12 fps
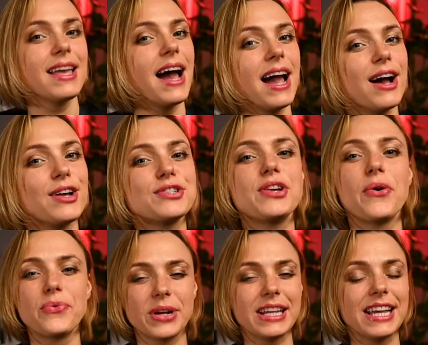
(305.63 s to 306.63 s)
I also
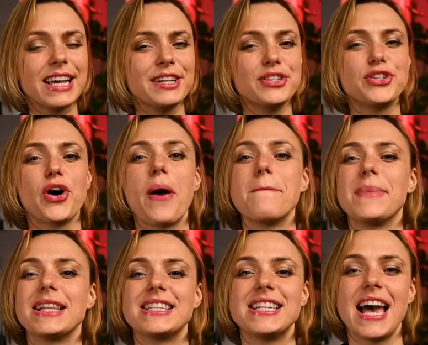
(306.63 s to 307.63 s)
really enjoy
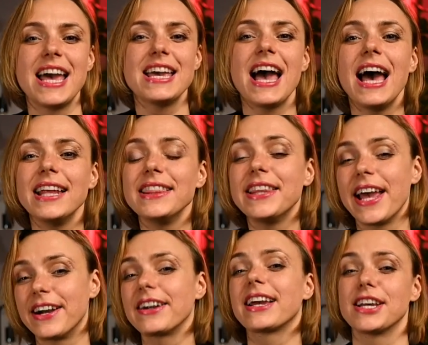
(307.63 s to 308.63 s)
Mazzei and
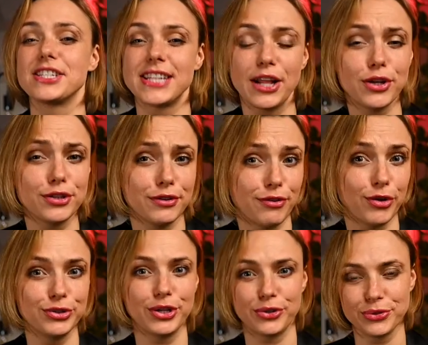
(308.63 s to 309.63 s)
their Castello di
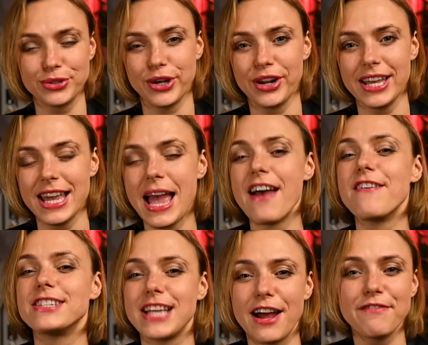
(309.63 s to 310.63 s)
Fonteruttoli,
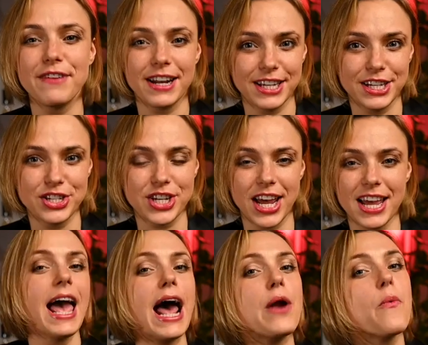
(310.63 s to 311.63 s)
San Felice
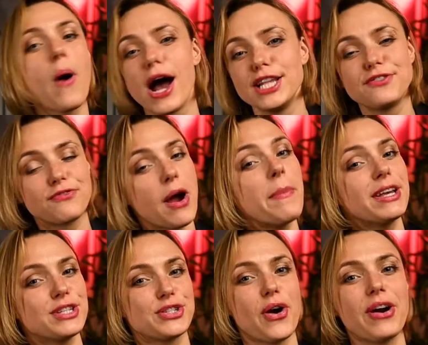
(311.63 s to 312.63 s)
and wines from
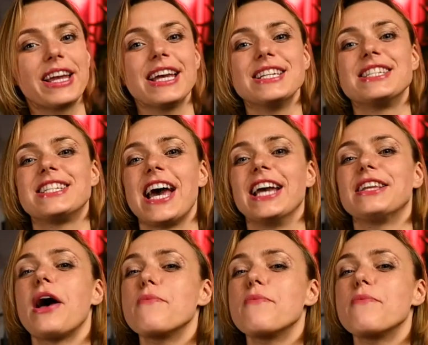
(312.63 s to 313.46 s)
historic estate